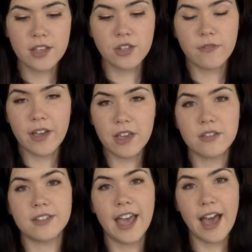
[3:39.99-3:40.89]
So if I
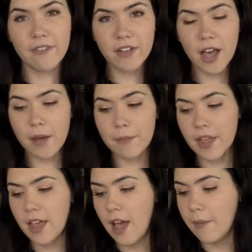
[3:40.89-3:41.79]
used a half cup,
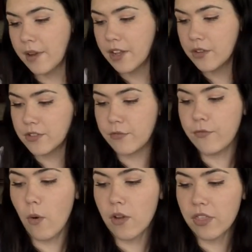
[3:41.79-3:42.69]
I'm going to use a
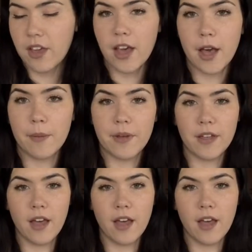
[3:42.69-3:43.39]
fourth cup